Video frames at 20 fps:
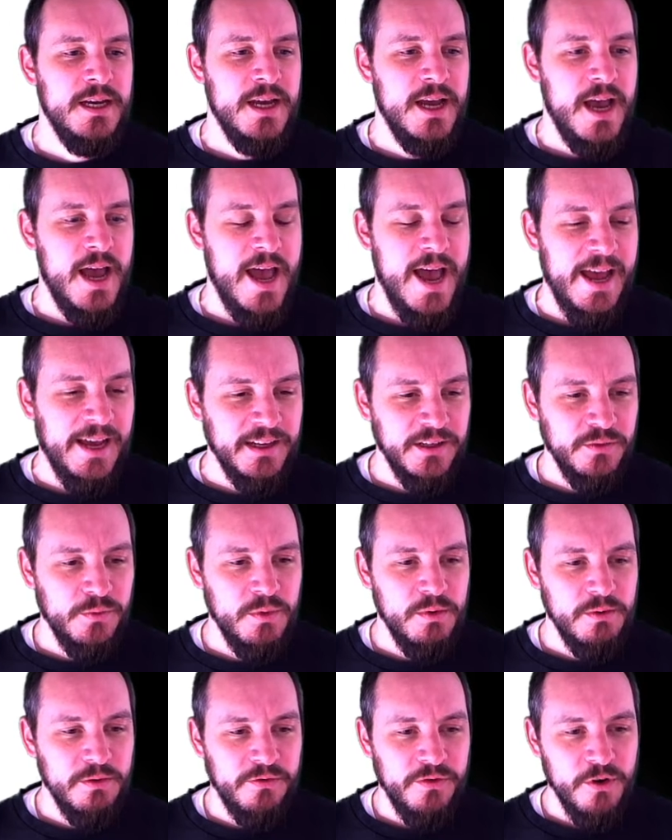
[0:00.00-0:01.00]
And we
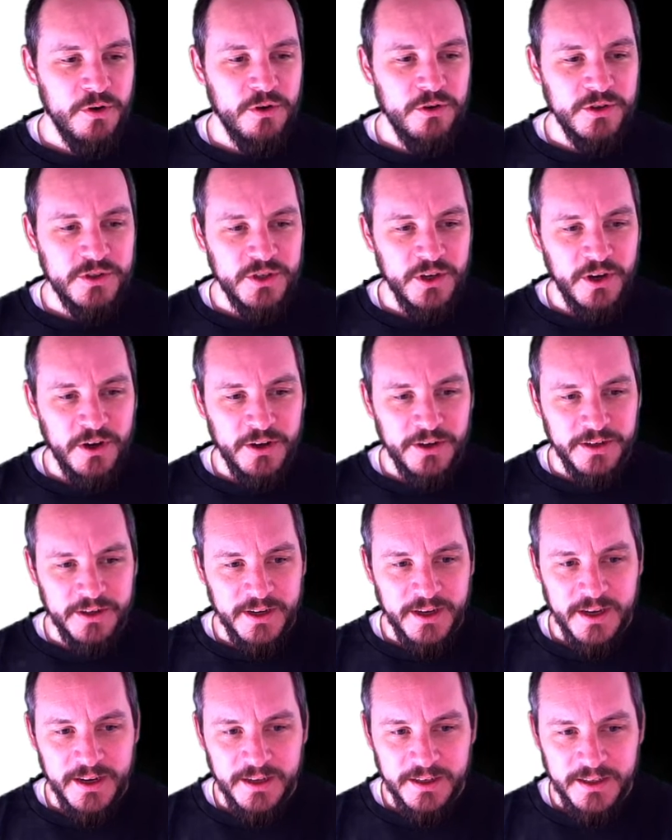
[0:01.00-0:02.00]
will focus on
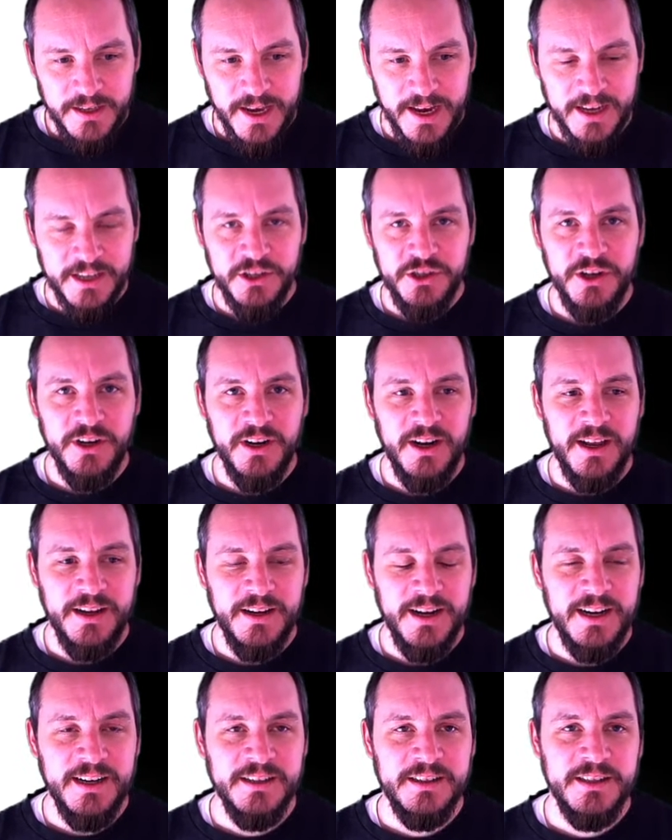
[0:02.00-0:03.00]
textual
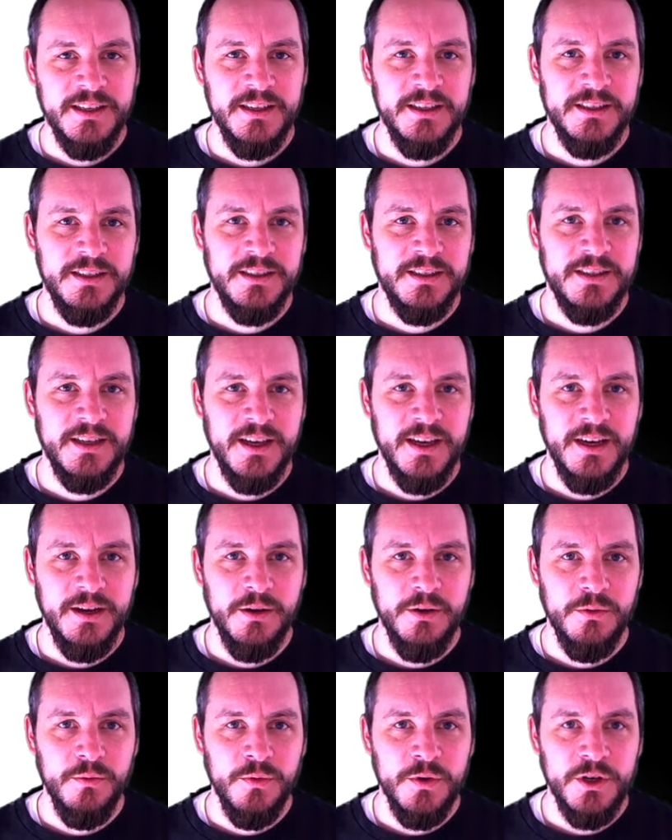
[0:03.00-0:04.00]
analysis,
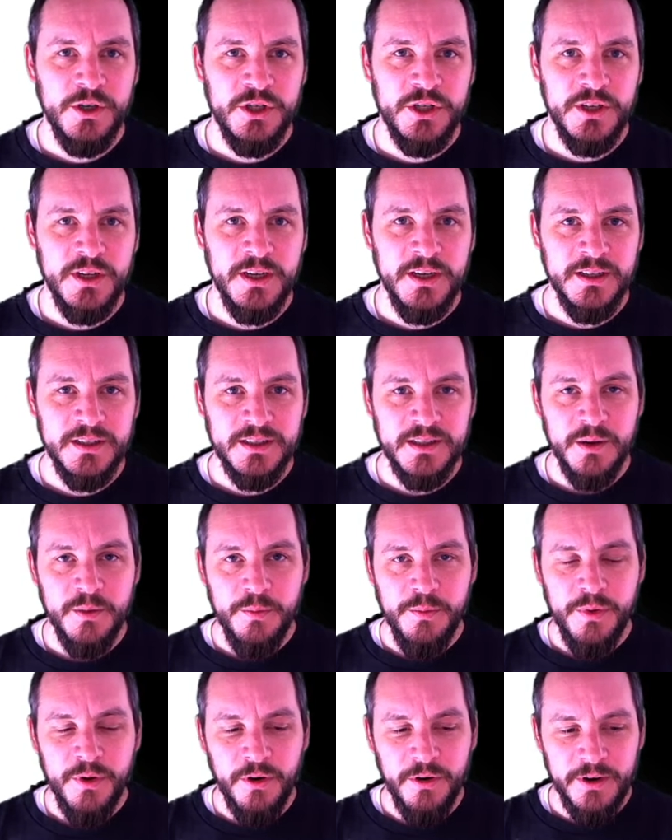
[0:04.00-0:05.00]
which is,
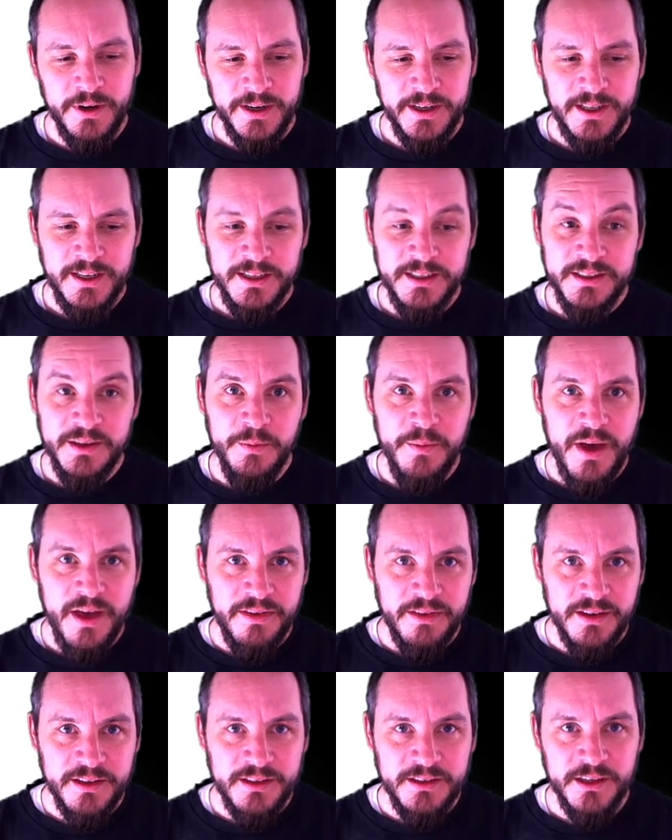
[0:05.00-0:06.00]
or at least the
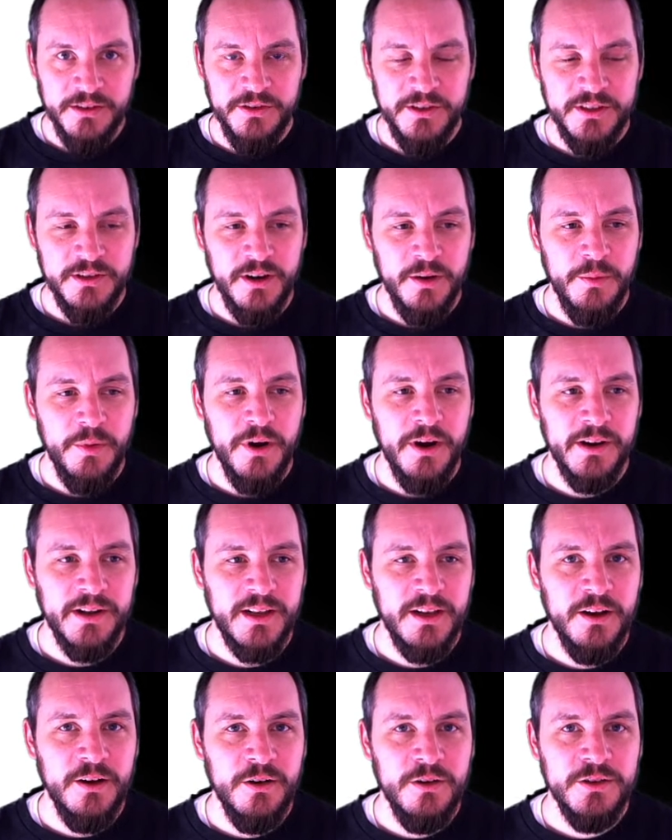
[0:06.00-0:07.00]
methods of it, are
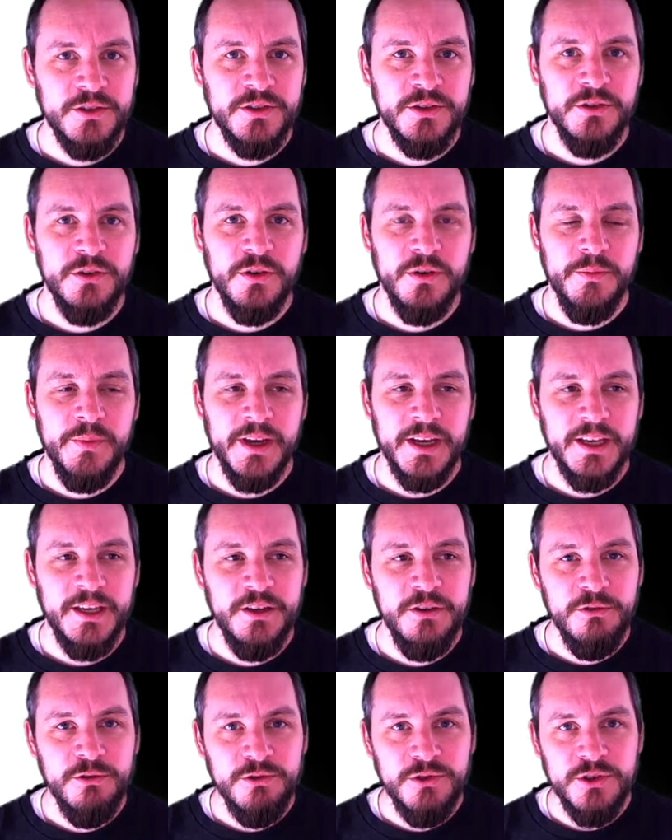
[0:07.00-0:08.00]
partly also make
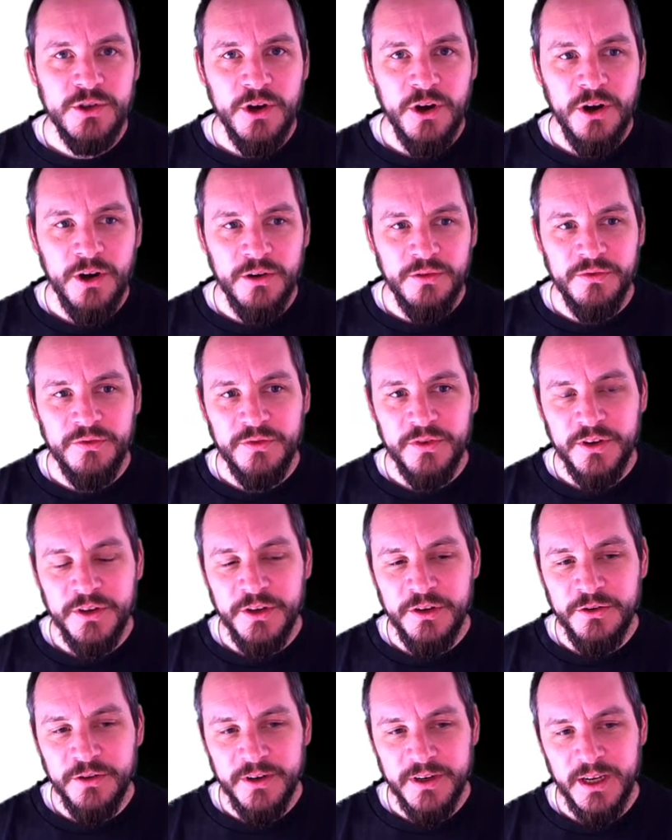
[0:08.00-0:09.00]
use of
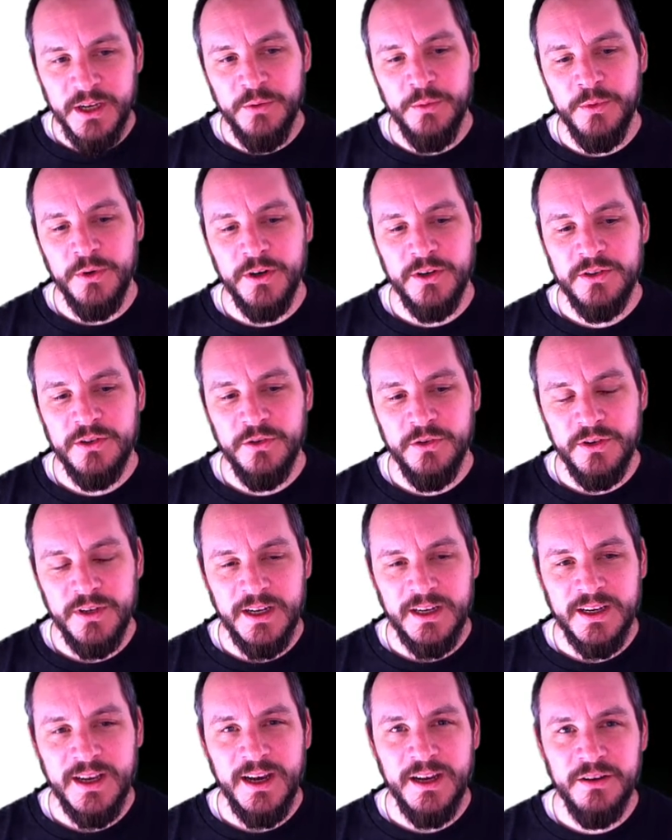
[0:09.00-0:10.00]
neural networks. So
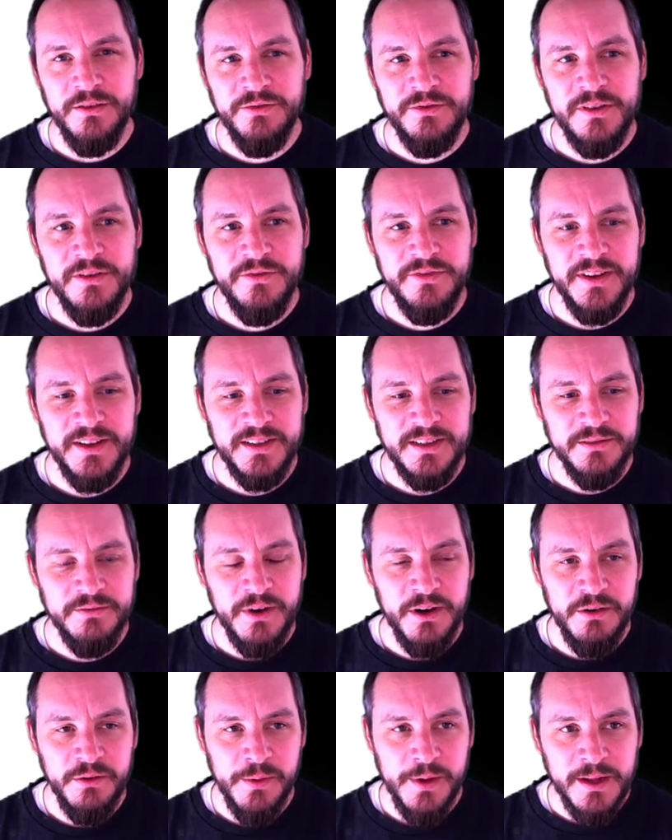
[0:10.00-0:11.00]
that kind of fits
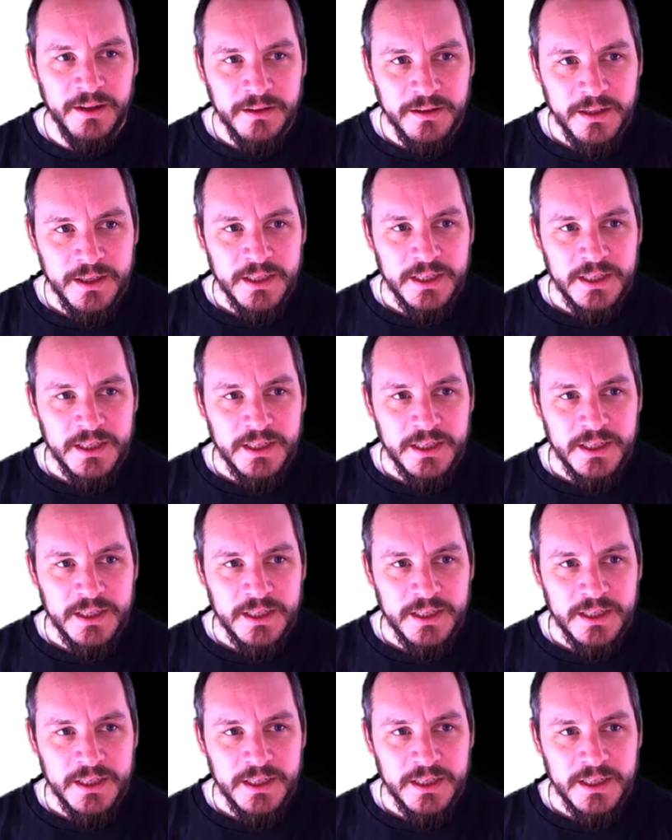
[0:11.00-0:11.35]
very well.